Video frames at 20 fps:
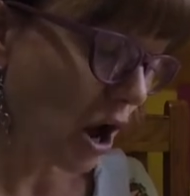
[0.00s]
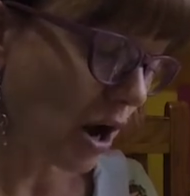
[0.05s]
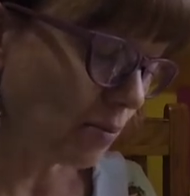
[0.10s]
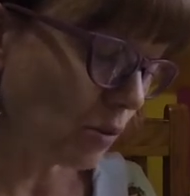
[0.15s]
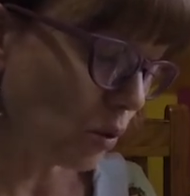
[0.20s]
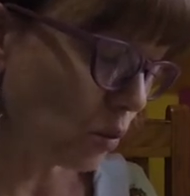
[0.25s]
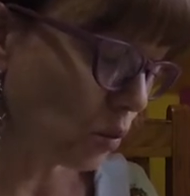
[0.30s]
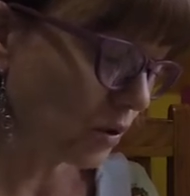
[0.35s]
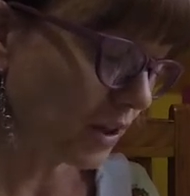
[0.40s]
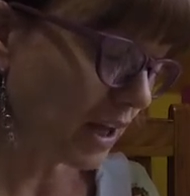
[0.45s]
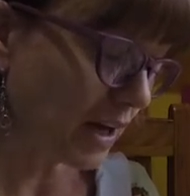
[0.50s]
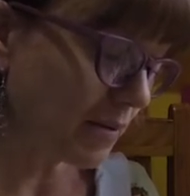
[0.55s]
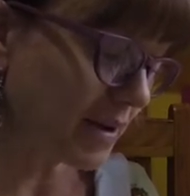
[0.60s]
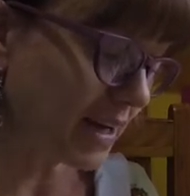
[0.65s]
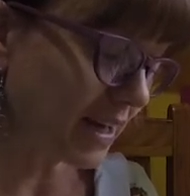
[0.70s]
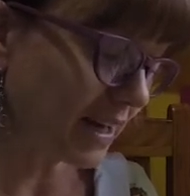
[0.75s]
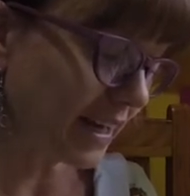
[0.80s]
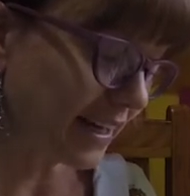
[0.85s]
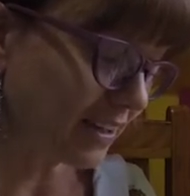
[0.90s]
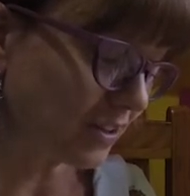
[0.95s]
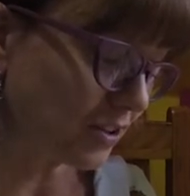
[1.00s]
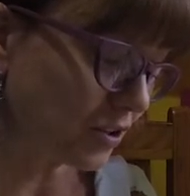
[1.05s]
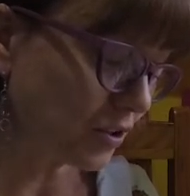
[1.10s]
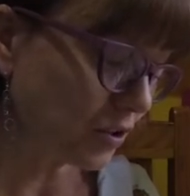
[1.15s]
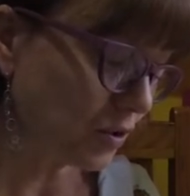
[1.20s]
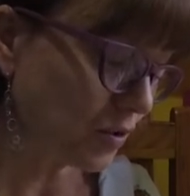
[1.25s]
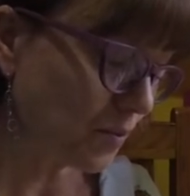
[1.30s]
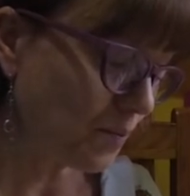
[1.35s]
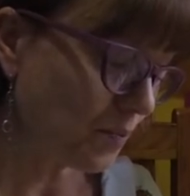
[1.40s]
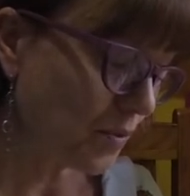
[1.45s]
but would they be allowed
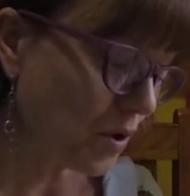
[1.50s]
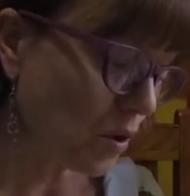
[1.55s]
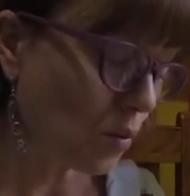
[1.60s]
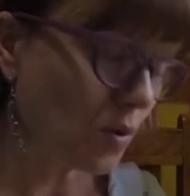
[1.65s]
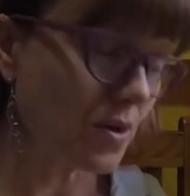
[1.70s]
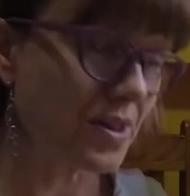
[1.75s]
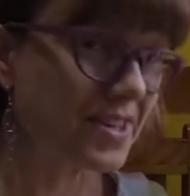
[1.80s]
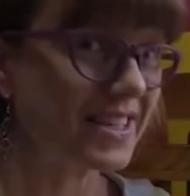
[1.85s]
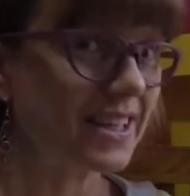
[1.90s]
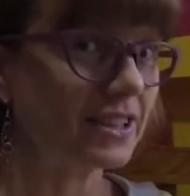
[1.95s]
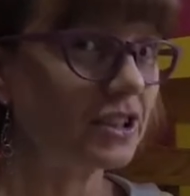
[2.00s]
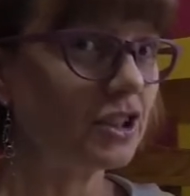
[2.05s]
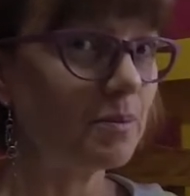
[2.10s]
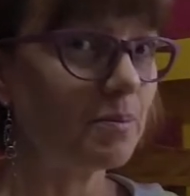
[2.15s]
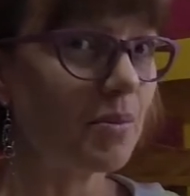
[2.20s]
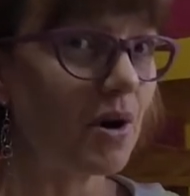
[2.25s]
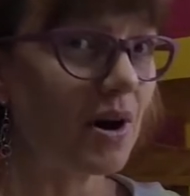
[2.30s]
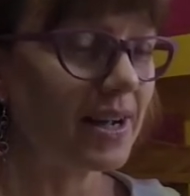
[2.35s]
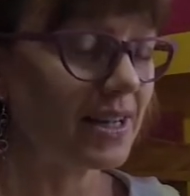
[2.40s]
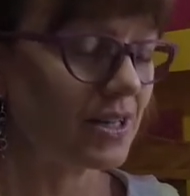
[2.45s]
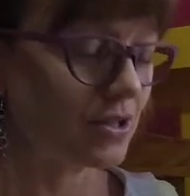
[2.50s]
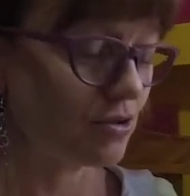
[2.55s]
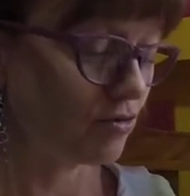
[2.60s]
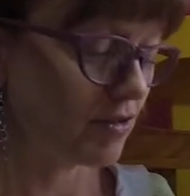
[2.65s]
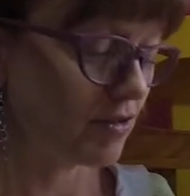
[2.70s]
to with such a biased